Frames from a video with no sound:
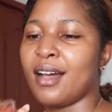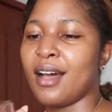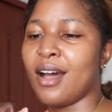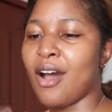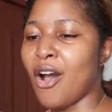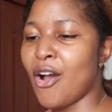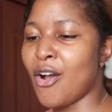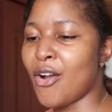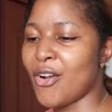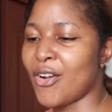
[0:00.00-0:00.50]

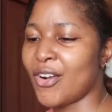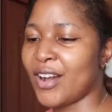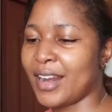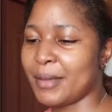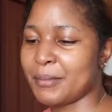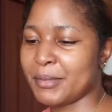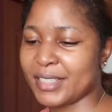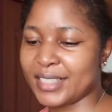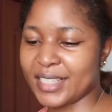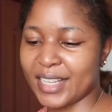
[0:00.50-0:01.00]
Oh,
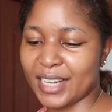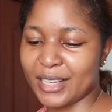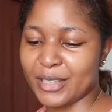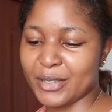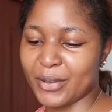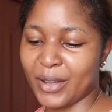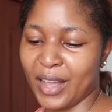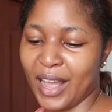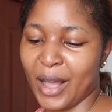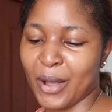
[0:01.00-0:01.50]
let me tell
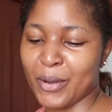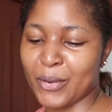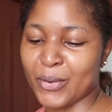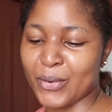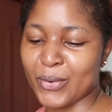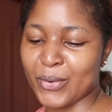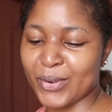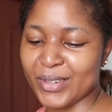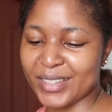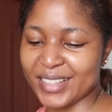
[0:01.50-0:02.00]
you how
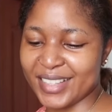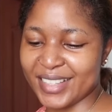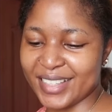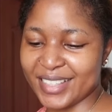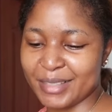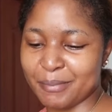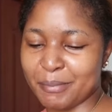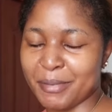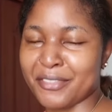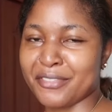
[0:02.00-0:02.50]
good
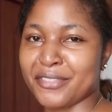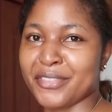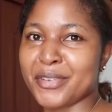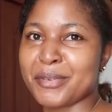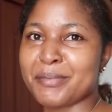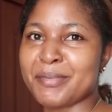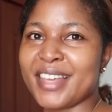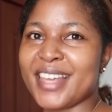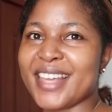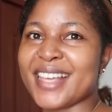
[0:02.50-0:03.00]
this
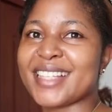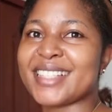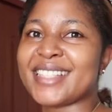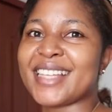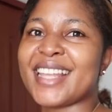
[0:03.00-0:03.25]
perfume is.